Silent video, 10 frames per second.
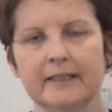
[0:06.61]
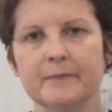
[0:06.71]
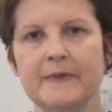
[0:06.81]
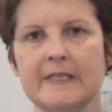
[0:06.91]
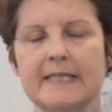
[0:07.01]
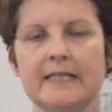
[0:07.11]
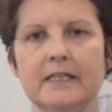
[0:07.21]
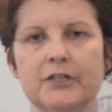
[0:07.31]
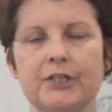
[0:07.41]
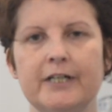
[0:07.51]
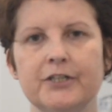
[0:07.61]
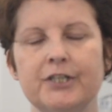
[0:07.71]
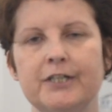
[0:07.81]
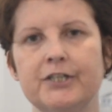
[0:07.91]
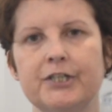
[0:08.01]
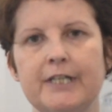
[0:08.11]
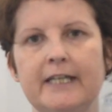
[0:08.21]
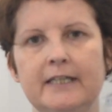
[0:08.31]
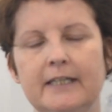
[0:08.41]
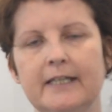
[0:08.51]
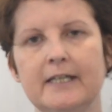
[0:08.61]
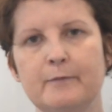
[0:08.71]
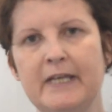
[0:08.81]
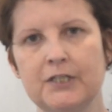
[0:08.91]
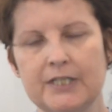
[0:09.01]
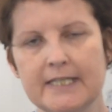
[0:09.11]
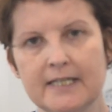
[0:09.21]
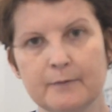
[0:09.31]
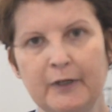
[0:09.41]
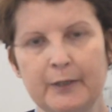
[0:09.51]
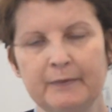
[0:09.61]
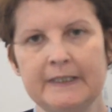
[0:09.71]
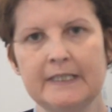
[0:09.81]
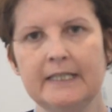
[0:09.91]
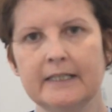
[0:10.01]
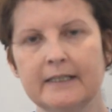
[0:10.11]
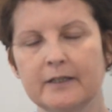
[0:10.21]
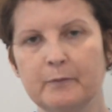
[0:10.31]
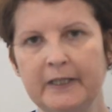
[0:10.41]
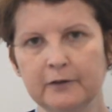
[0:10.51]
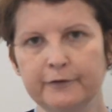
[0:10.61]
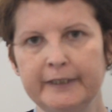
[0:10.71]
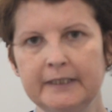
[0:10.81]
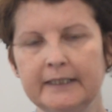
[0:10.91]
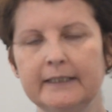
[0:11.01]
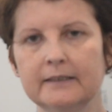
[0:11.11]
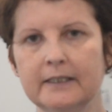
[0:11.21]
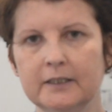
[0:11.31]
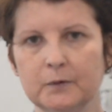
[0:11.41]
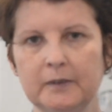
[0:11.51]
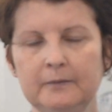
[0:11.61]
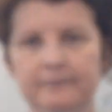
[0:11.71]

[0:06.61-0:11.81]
I'm the Senior Charge Nurse in the Emergency Department here at the Balfour in Kirkwall.